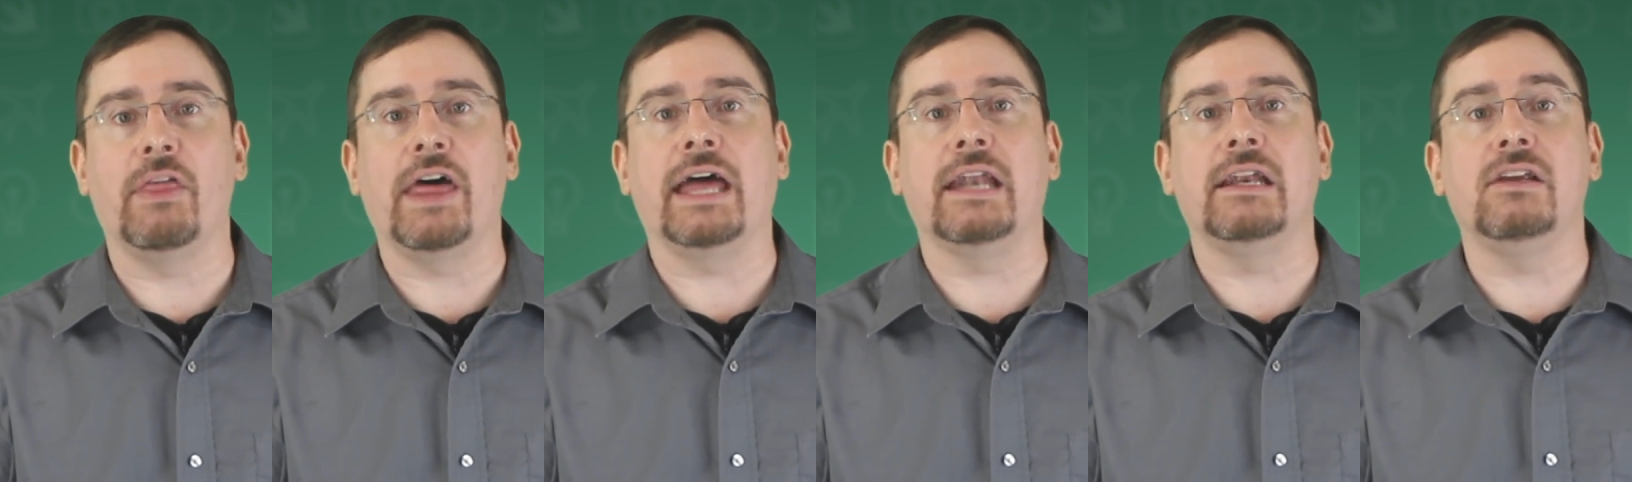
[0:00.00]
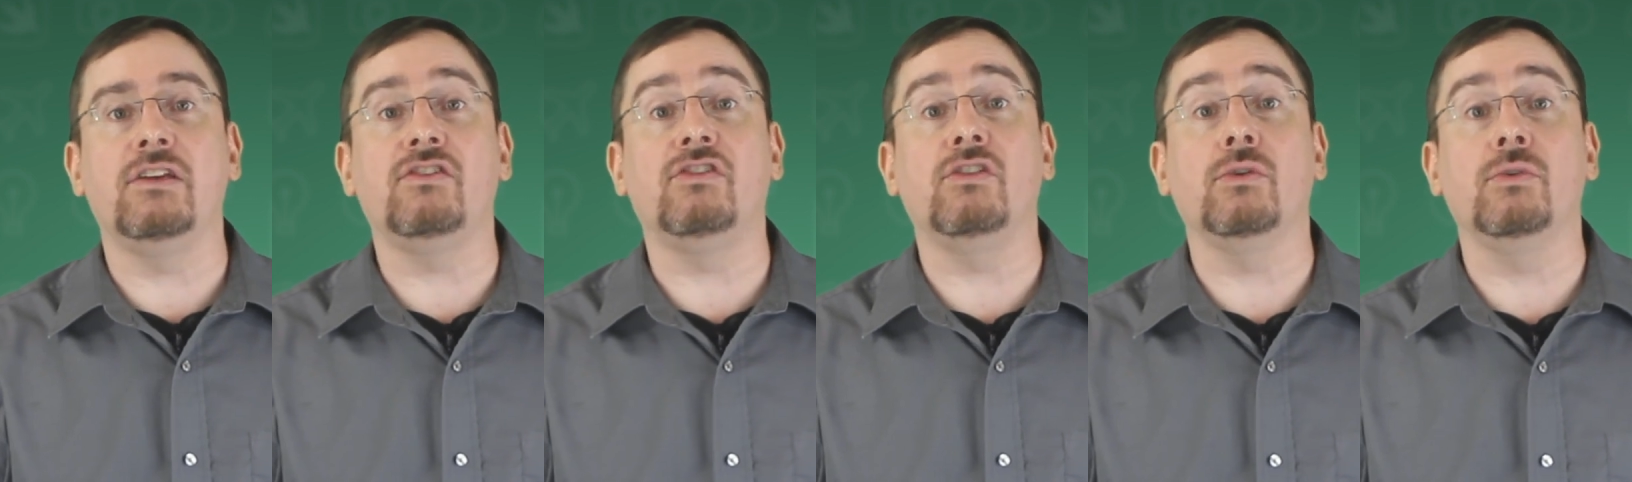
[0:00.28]
That
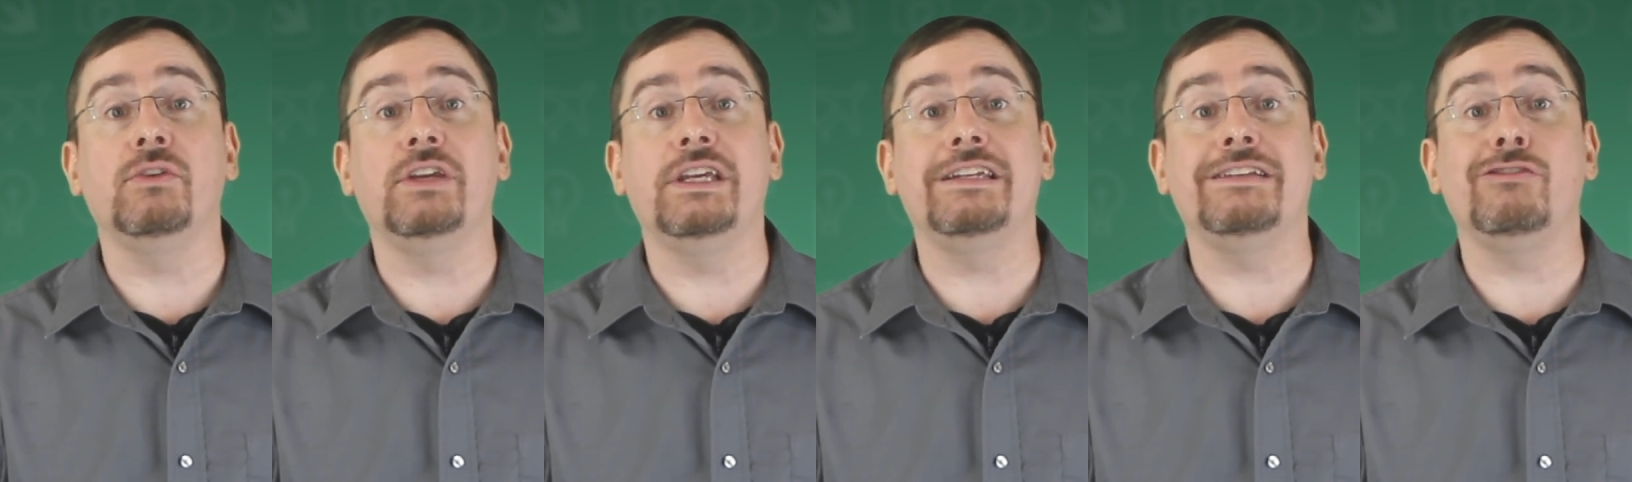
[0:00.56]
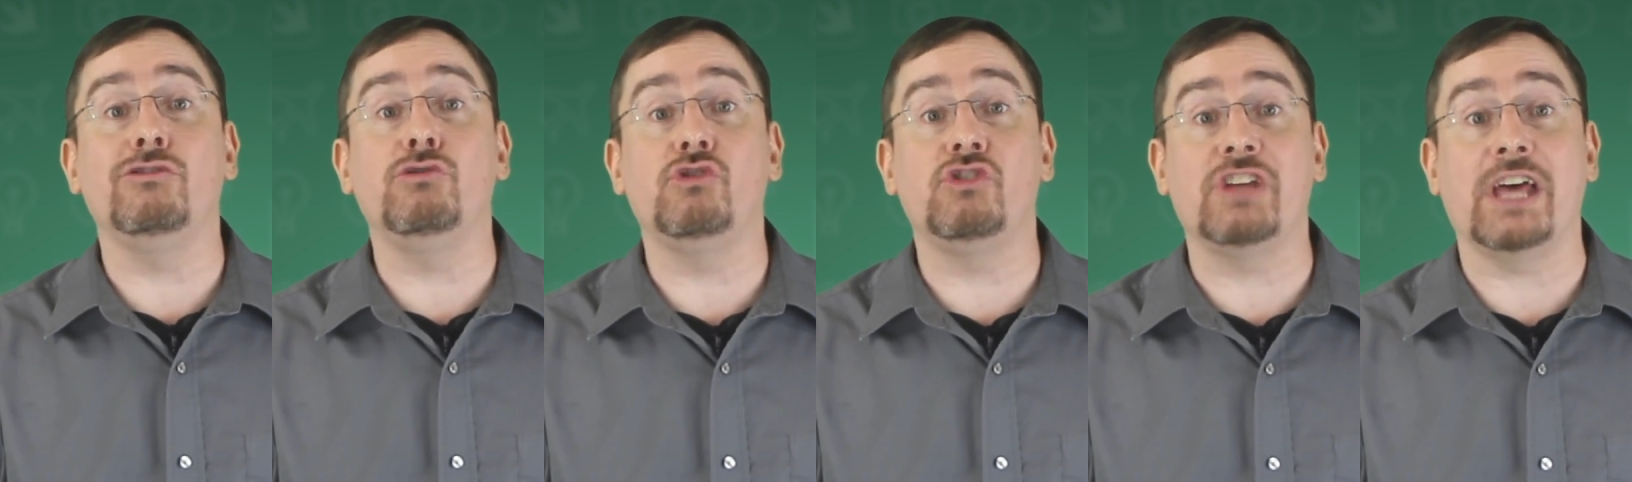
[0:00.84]
is, you'll need
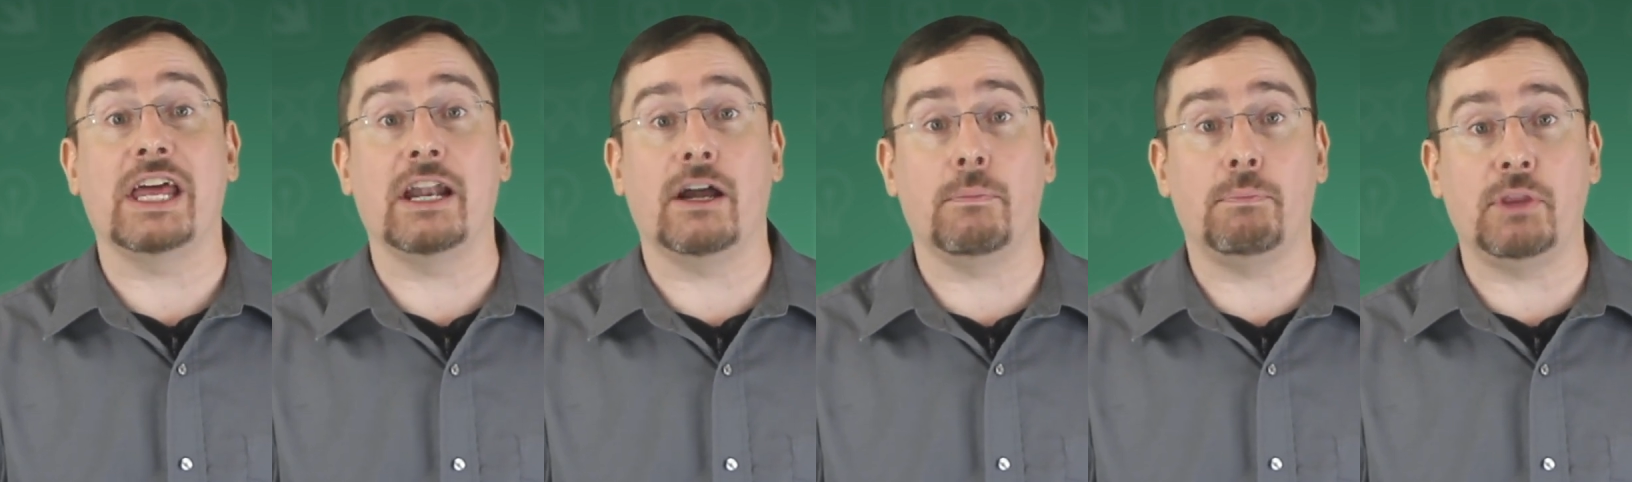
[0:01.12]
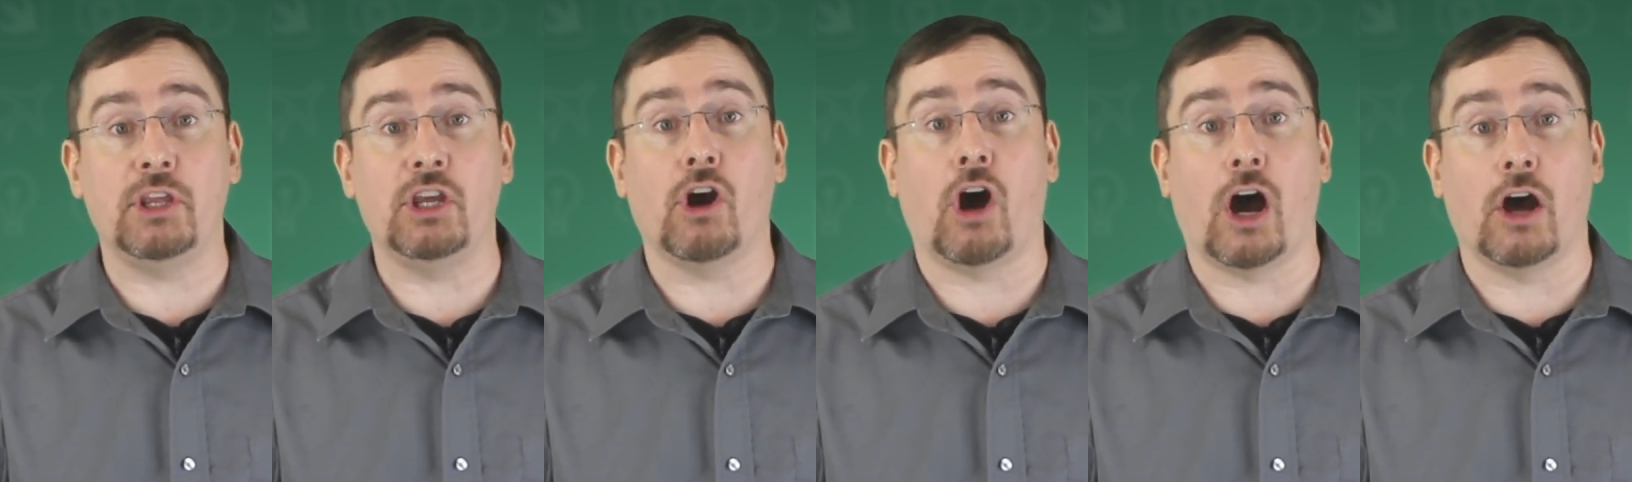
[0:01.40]
to set up the